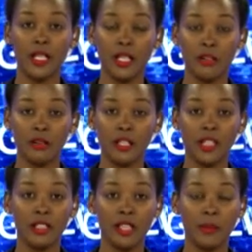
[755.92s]
living
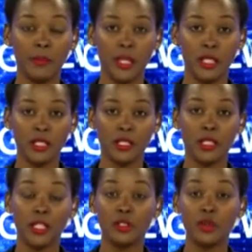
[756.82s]
in their midst
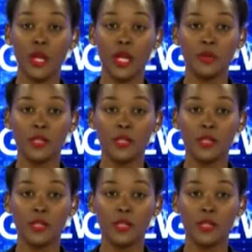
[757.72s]
to help